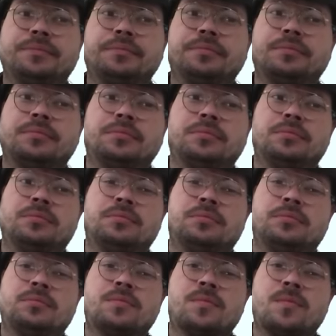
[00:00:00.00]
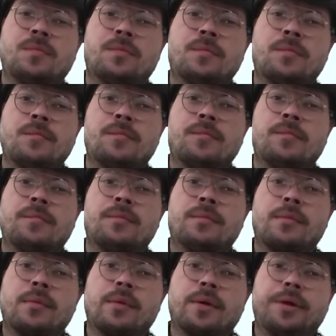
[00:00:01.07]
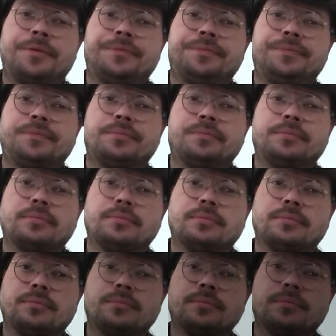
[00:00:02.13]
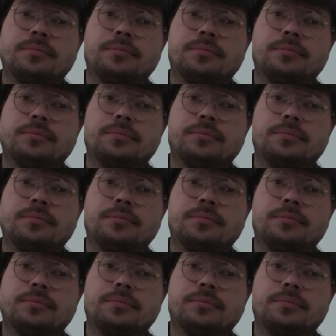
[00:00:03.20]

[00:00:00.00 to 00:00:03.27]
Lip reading: (silence)